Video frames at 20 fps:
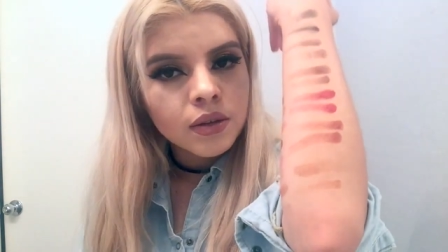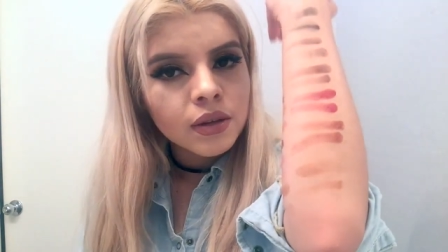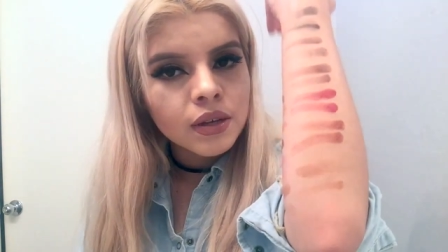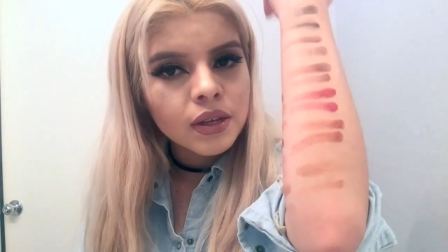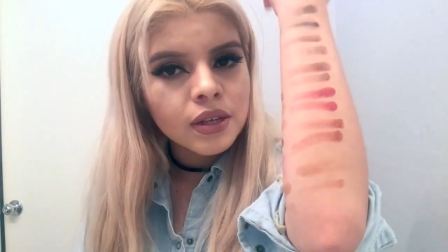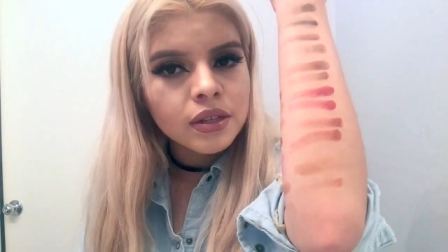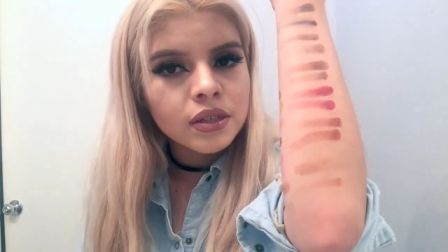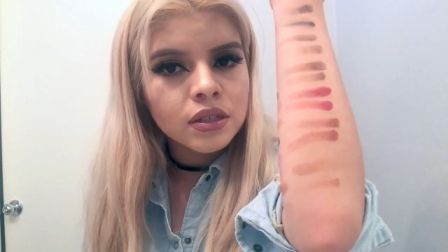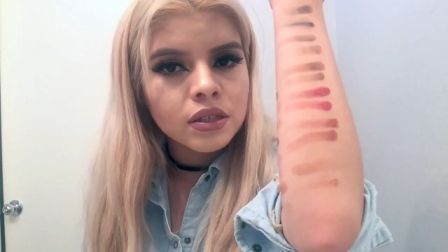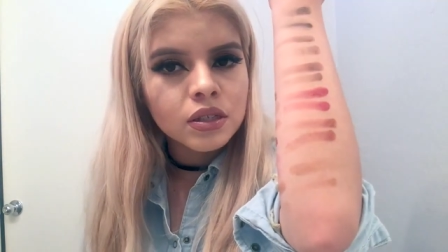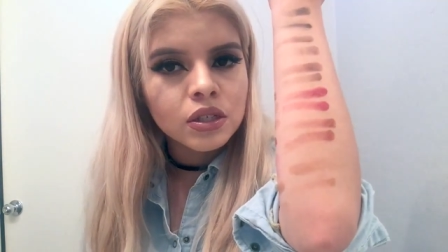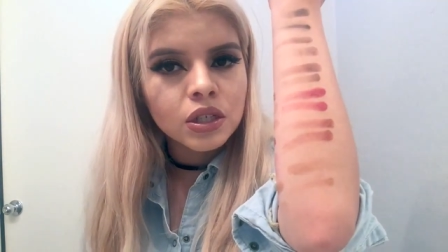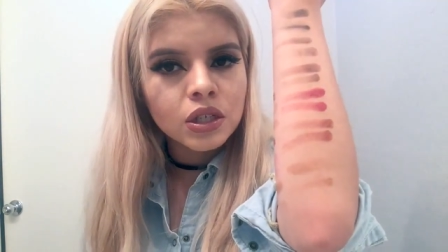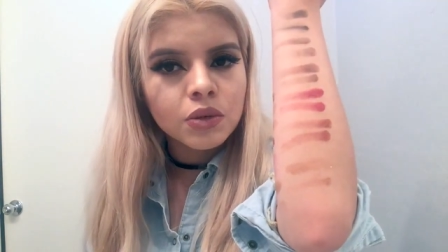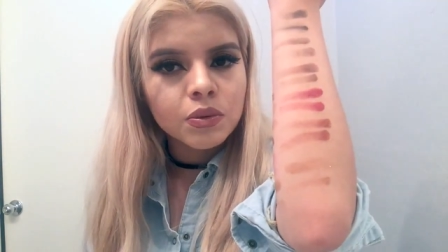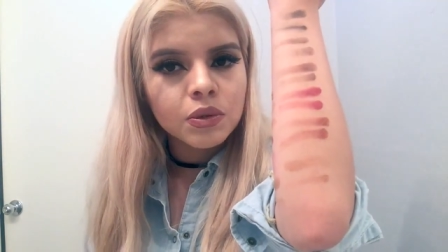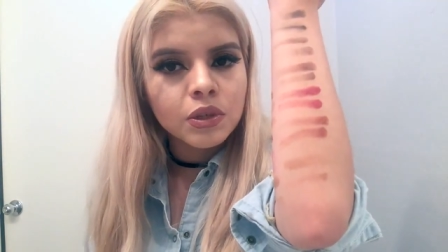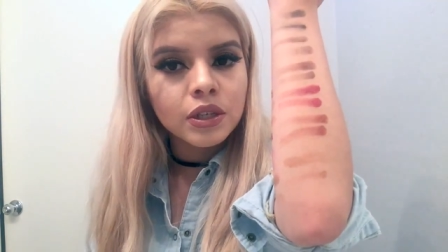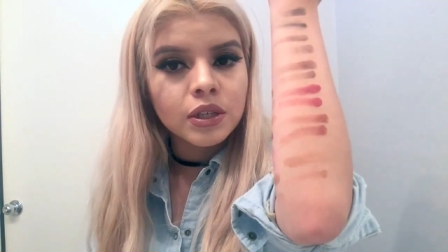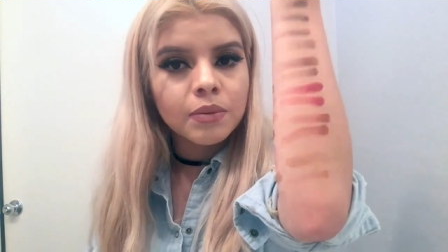It does
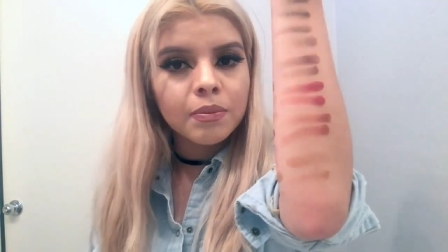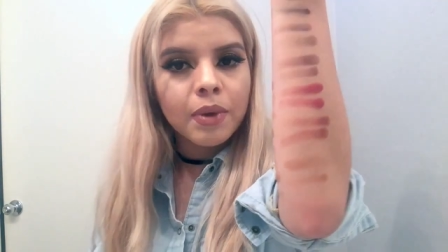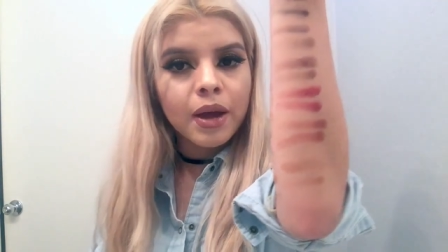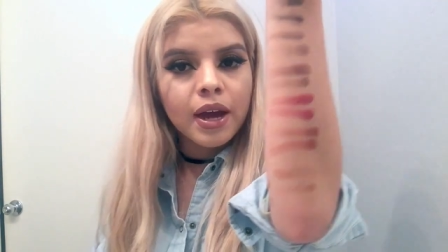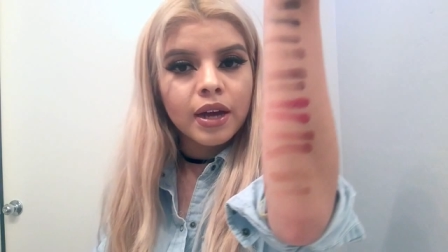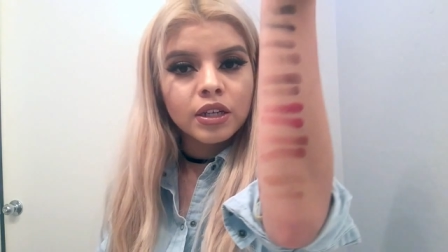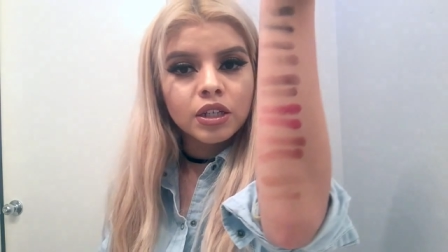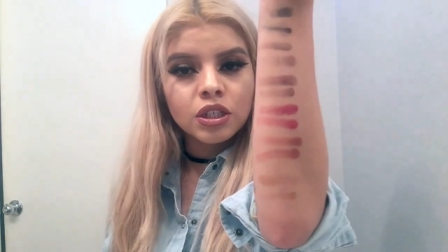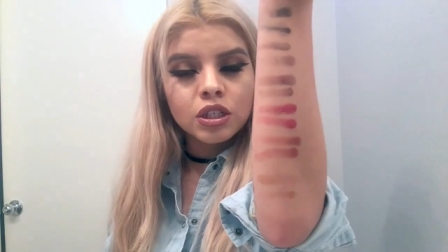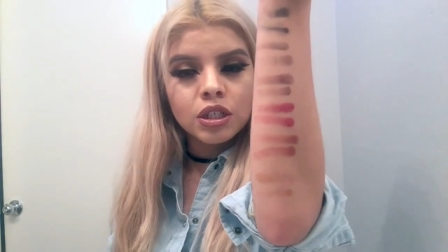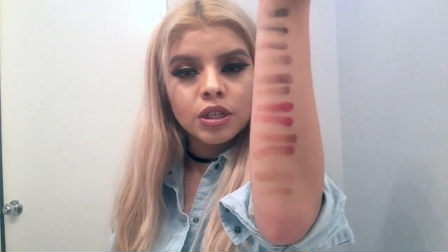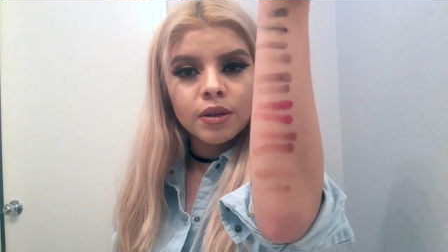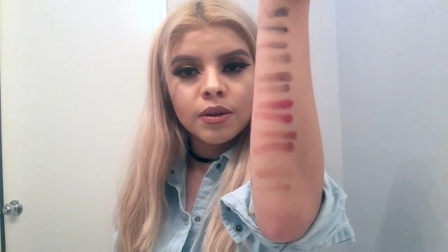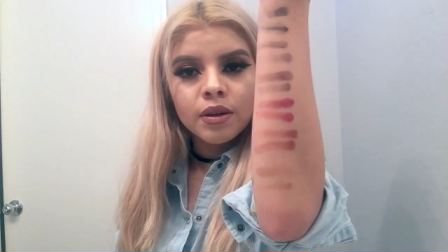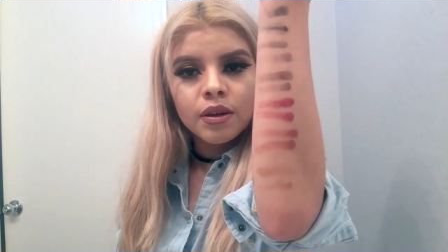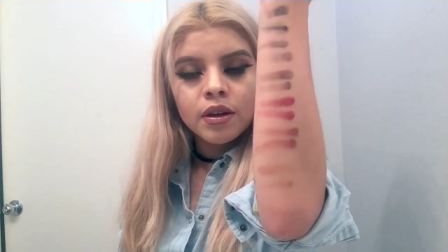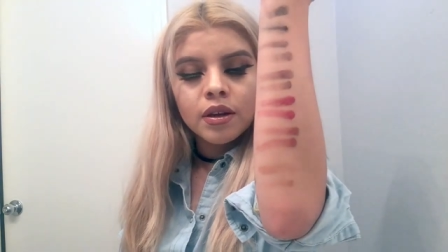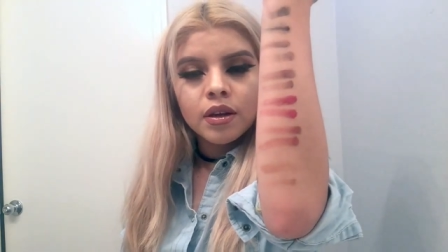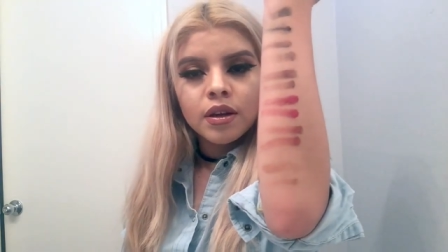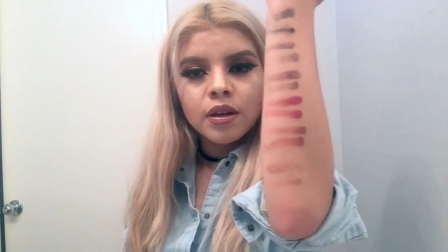look really patchy.
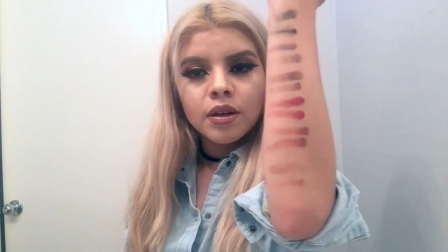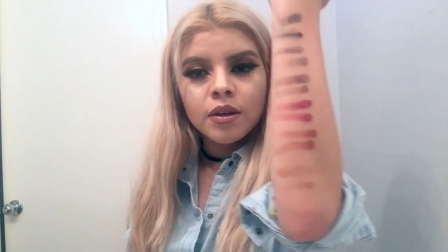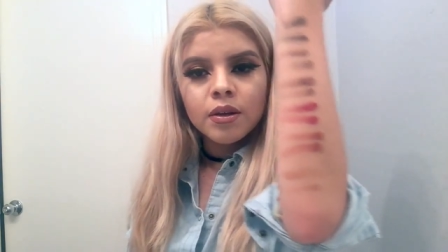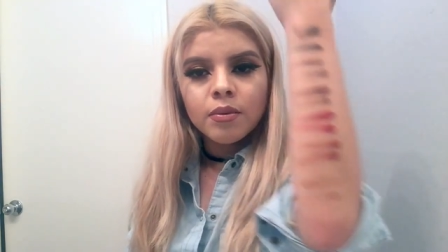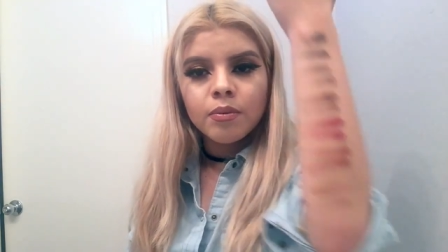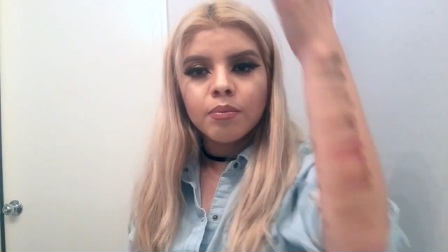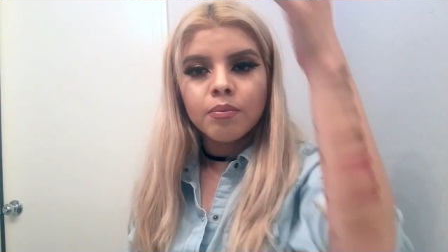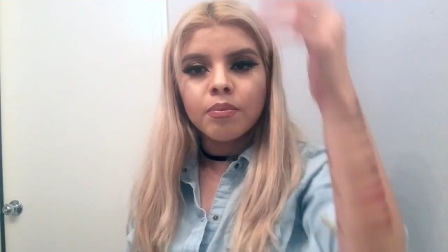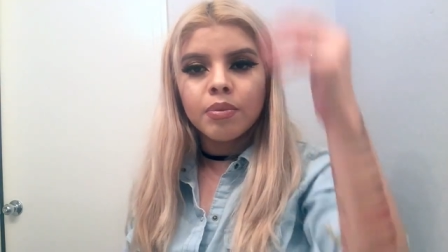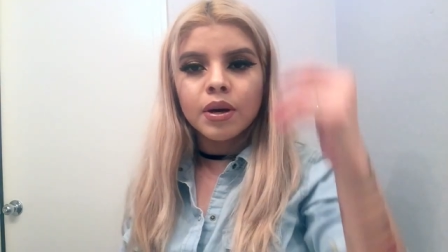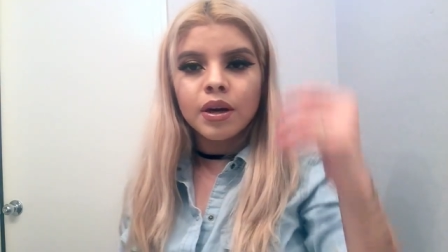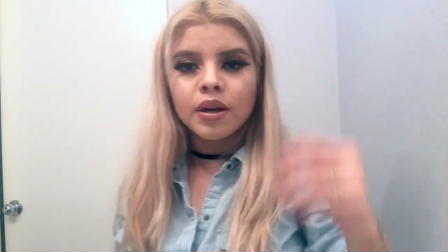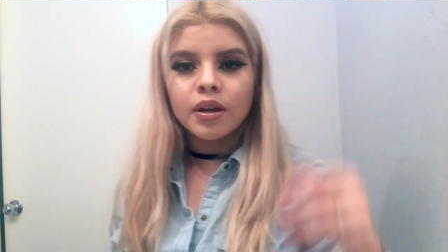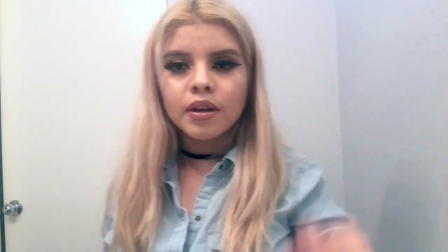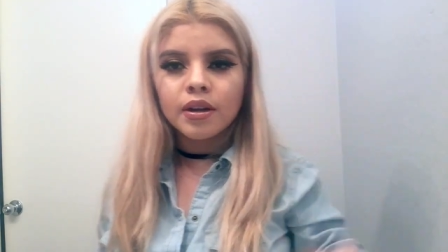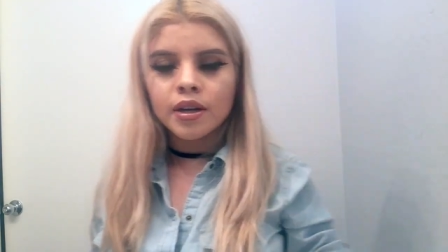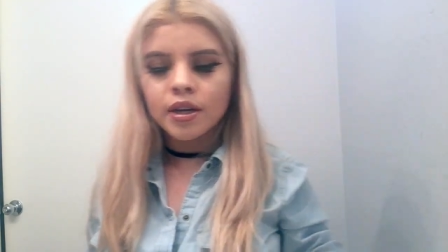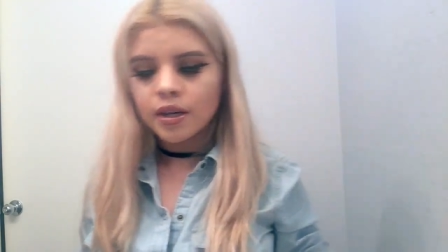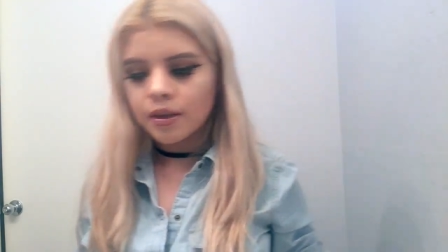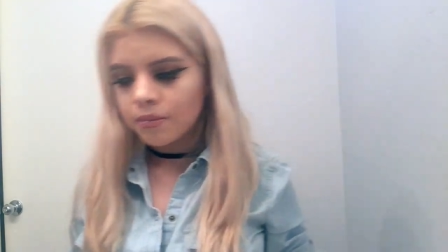But
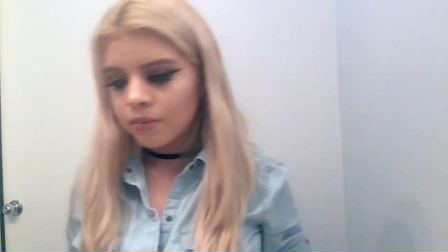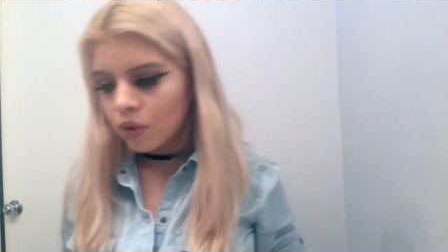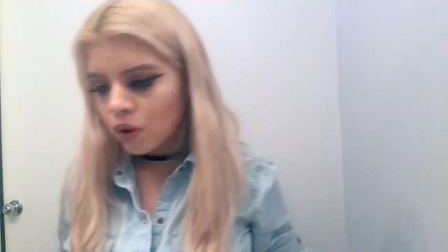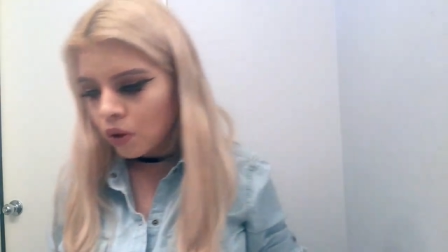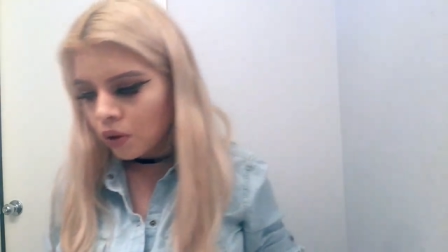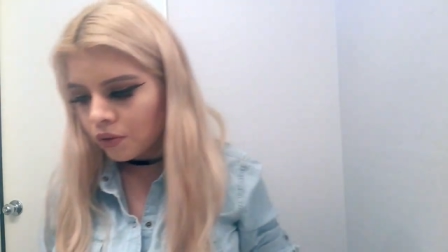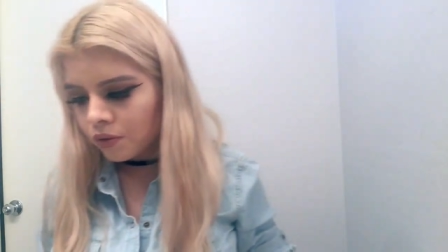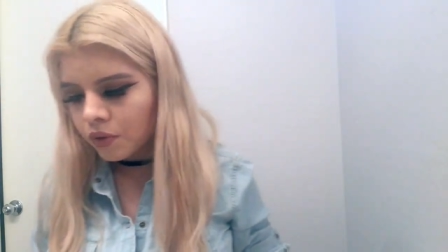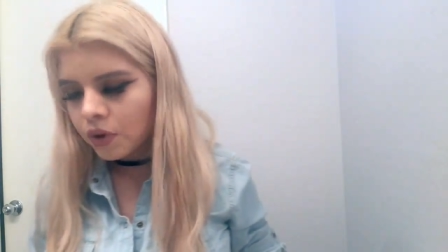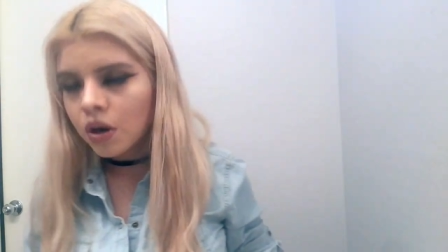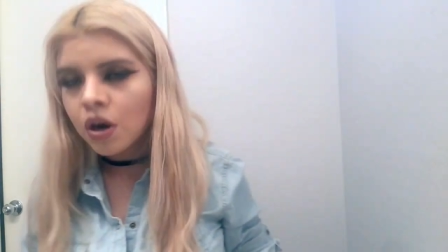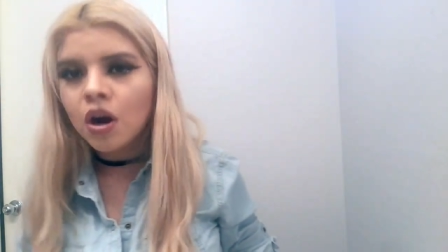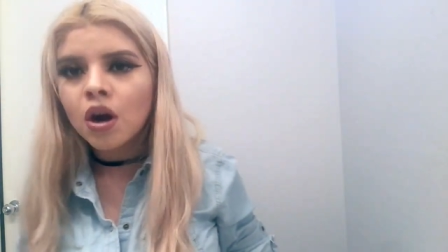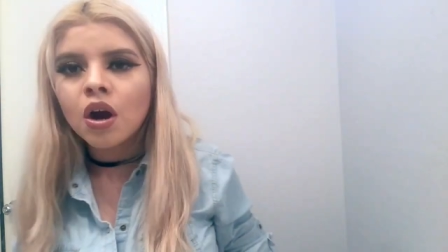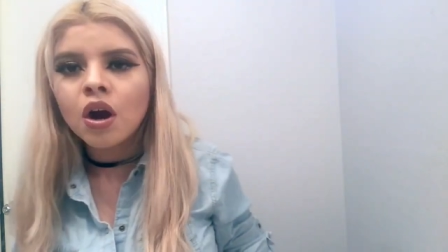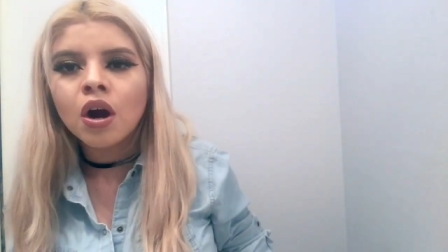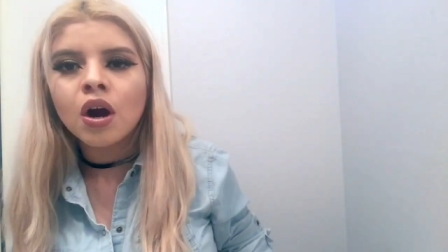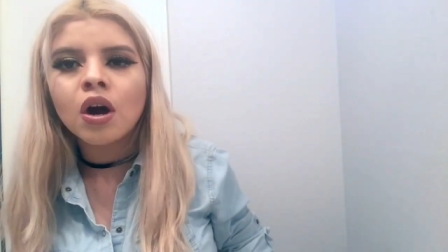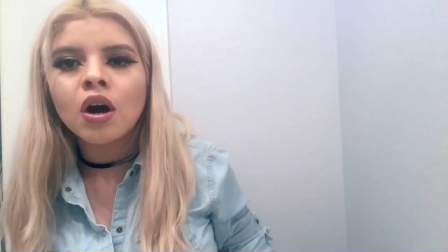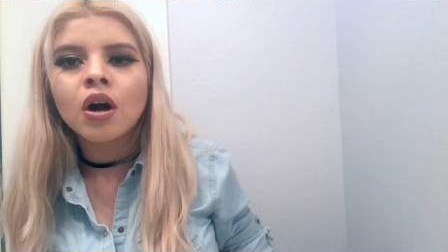
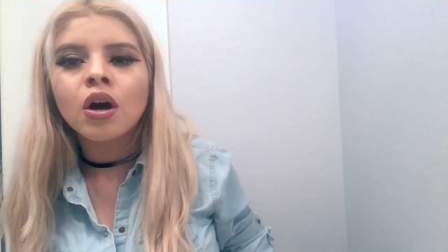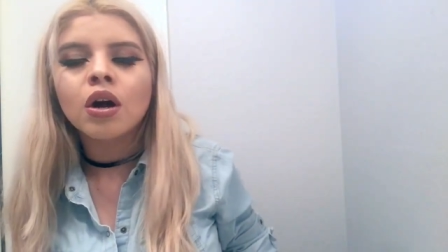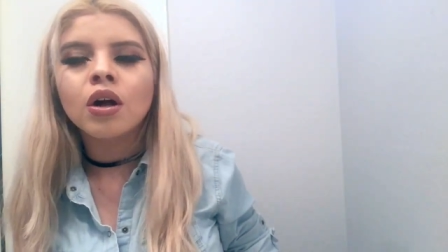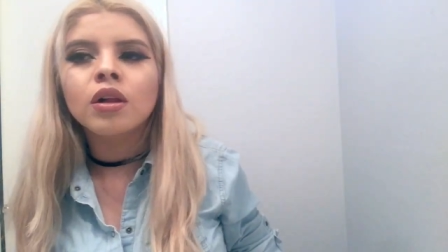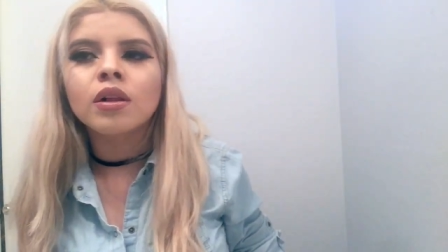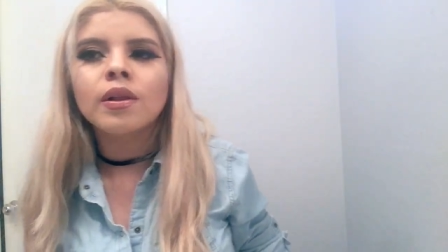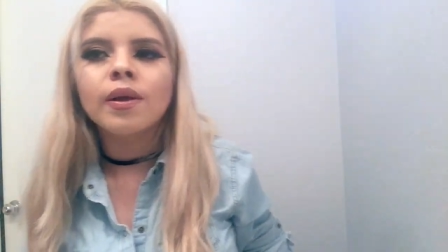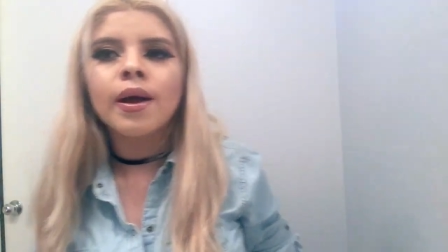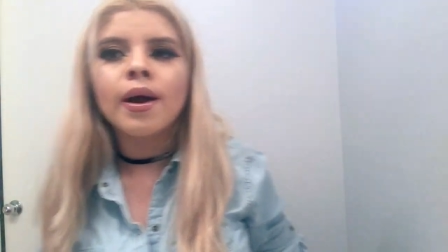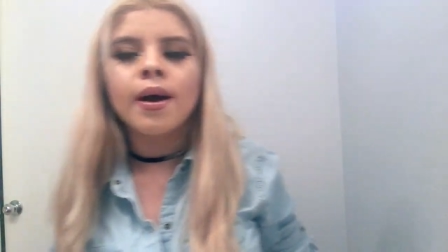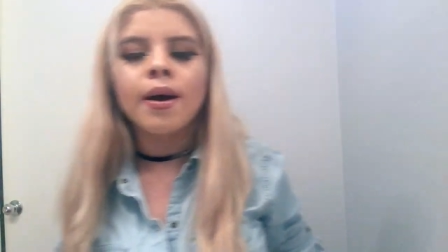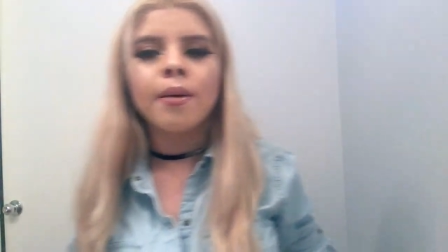overall,